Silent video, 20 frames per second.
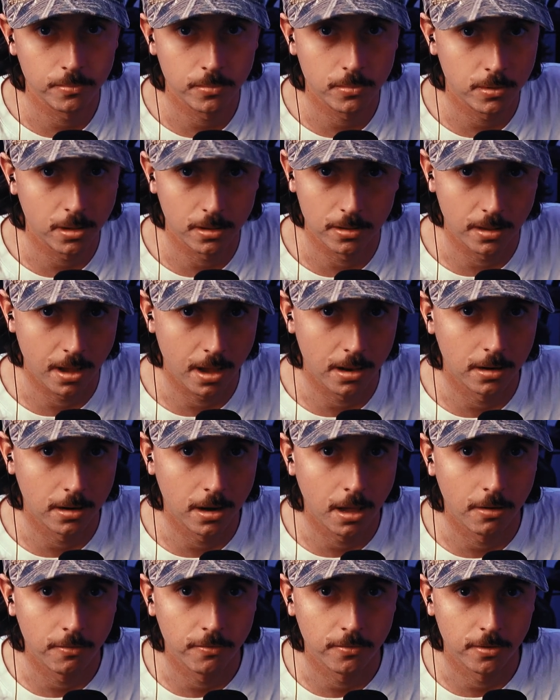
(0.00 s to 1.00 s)
doesn't add
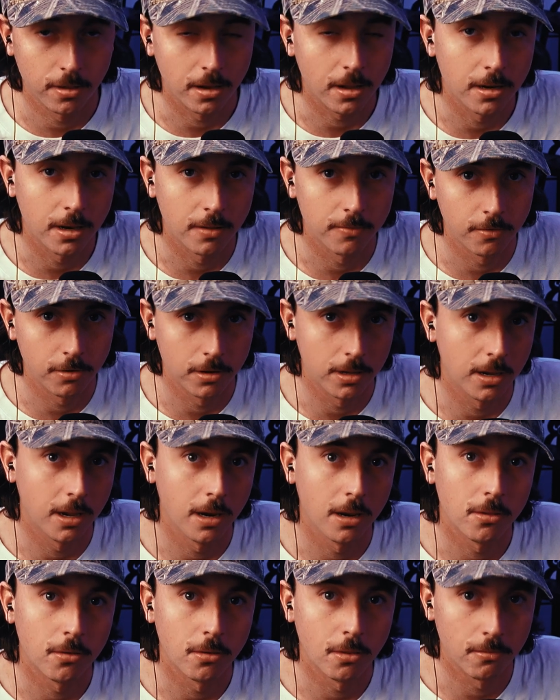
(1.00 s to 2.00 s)
enough, and I can never really get it
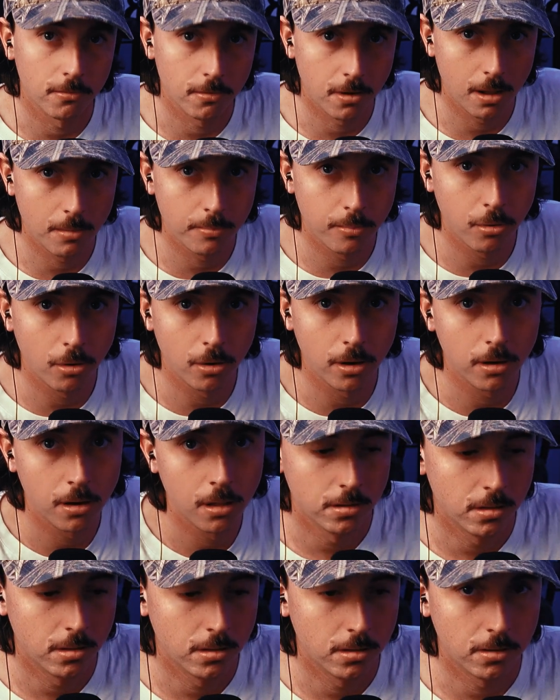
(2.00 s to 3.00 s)
to the right point.
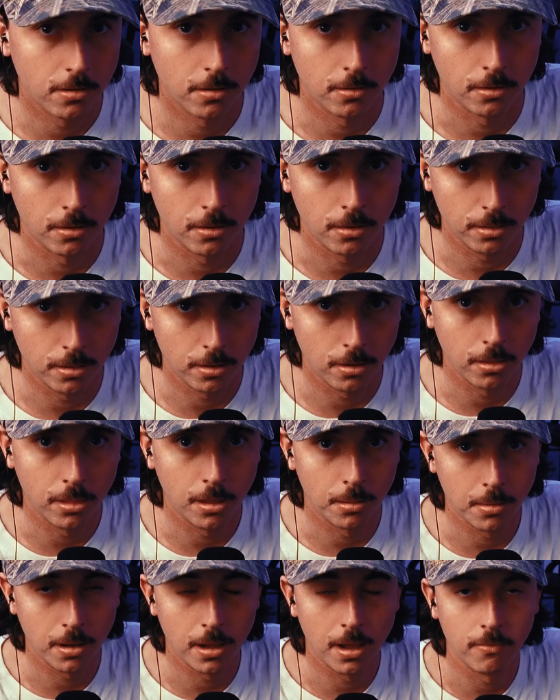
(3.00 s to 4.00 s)
So the good thing
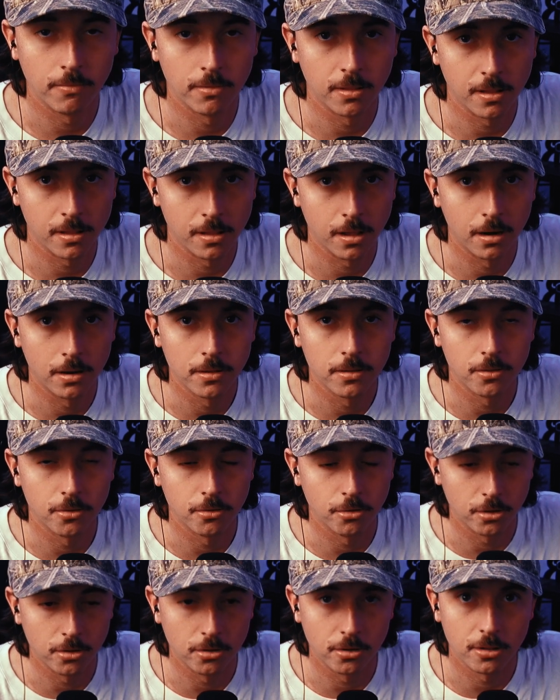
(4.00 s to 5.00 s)
about having the sliders is you
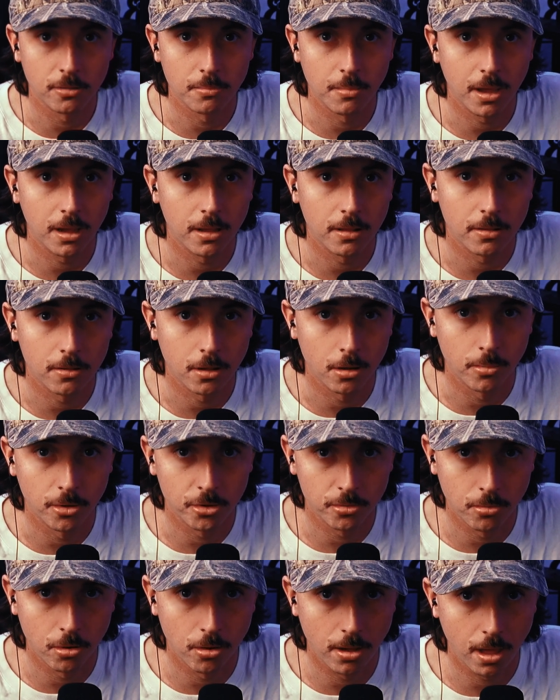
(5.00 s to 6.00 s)
can just make it so much
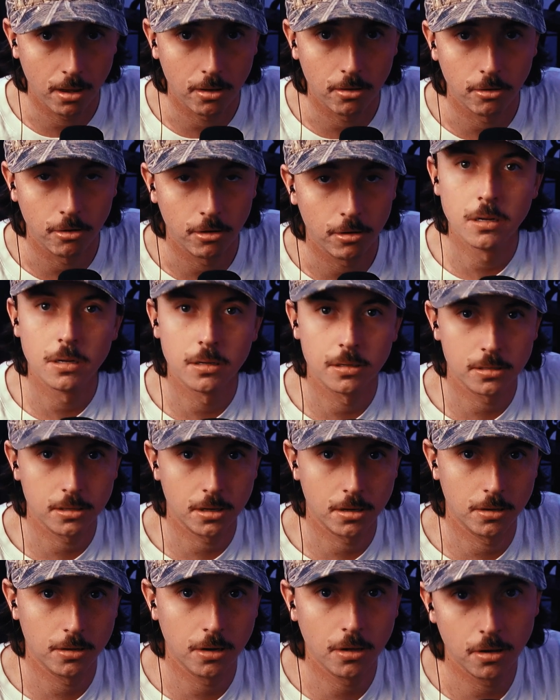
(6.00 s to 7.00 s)
more accurate. So
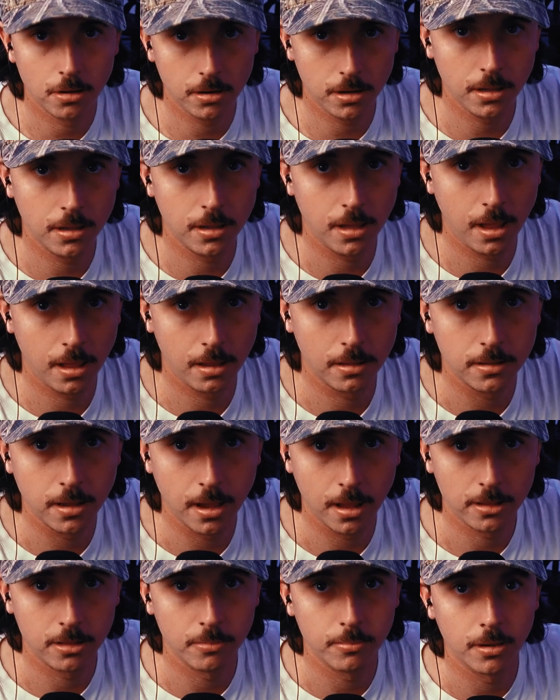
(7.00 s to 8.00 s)
not only has
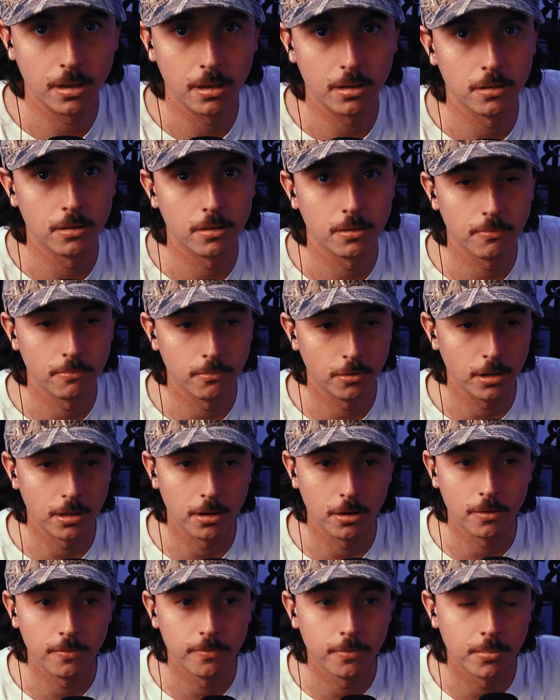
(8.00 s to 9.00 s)
Dehancer been really
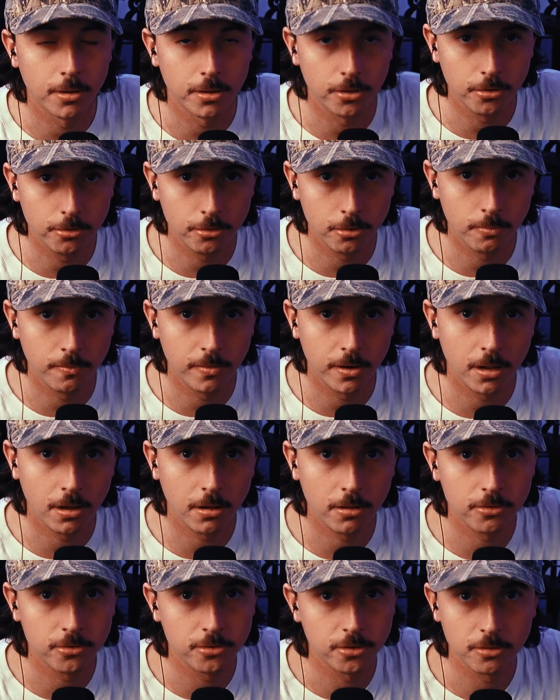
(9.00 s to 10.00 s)
good for my YouTube
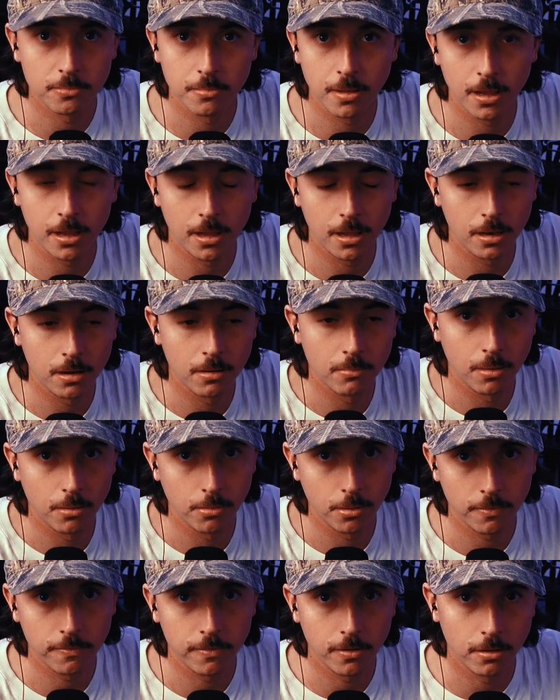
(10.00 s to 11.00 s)
videos, just making my
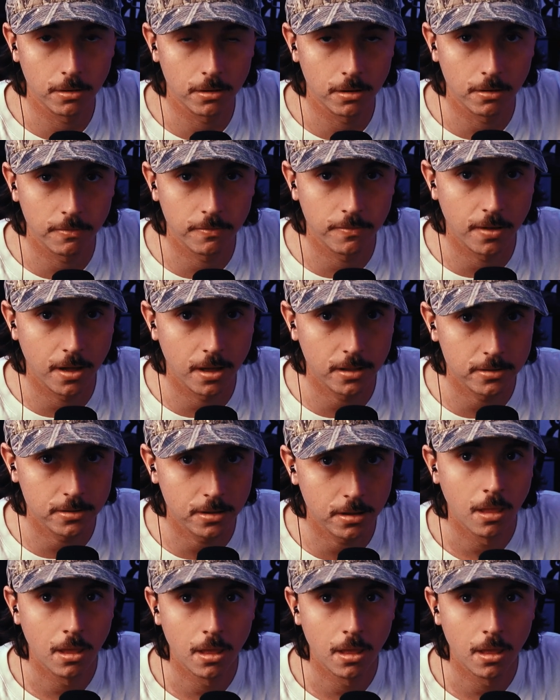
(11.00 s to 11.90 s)
workflow a lot faster,